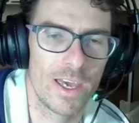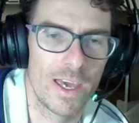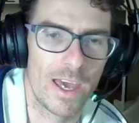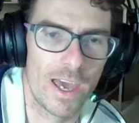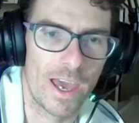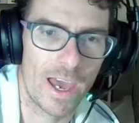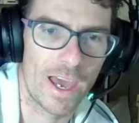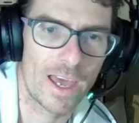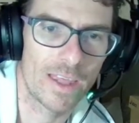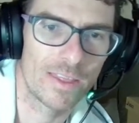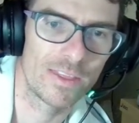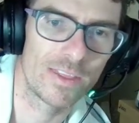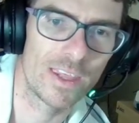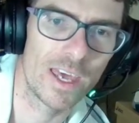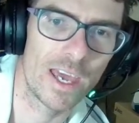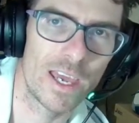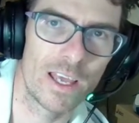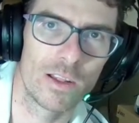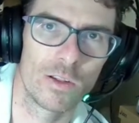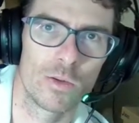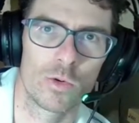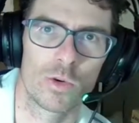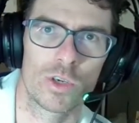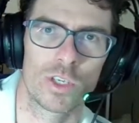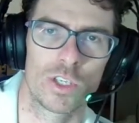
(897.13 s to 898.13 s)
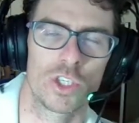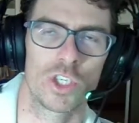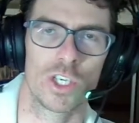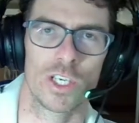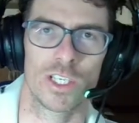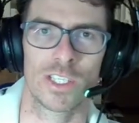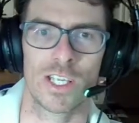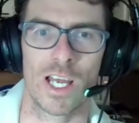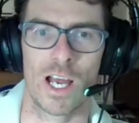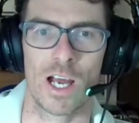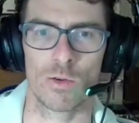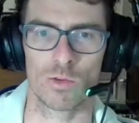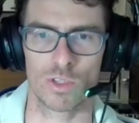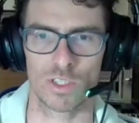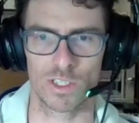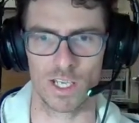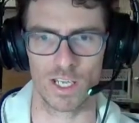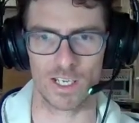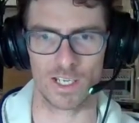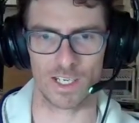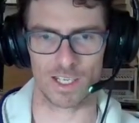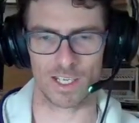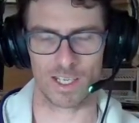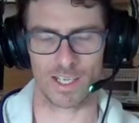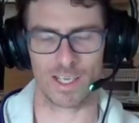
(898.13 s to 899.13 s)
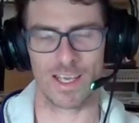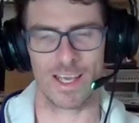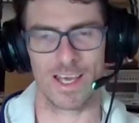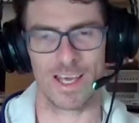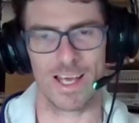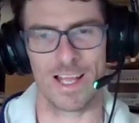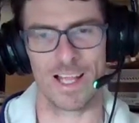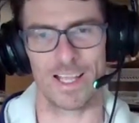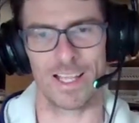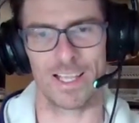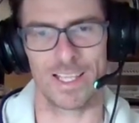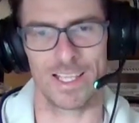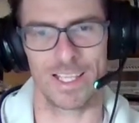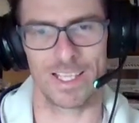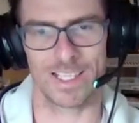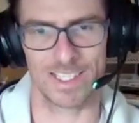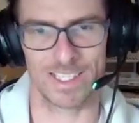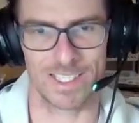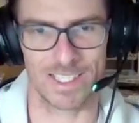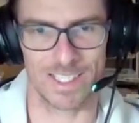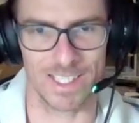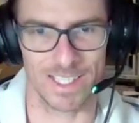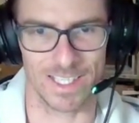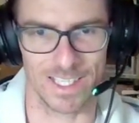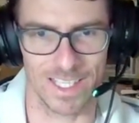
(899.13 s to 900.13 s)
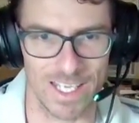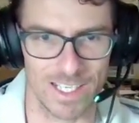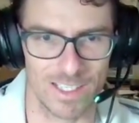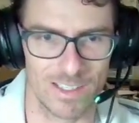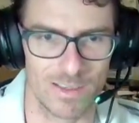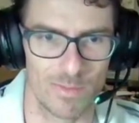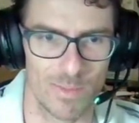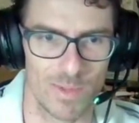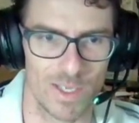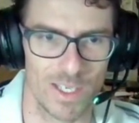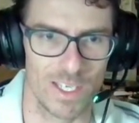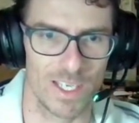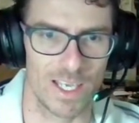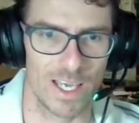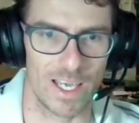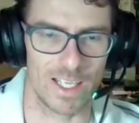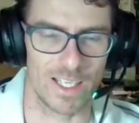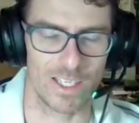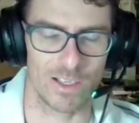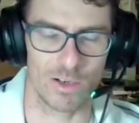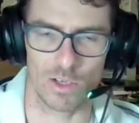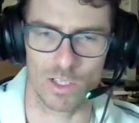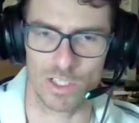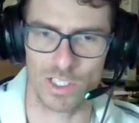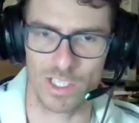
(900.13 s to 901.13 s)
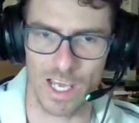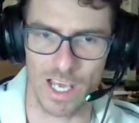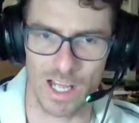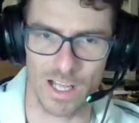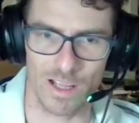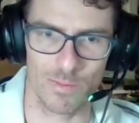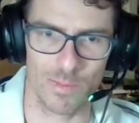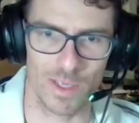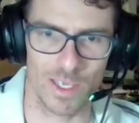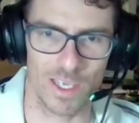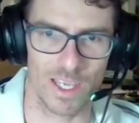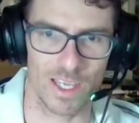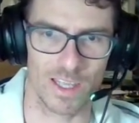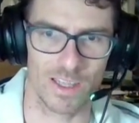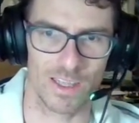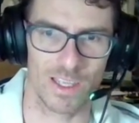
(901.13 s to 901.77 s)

and they look just outstanding. Let me or tell me in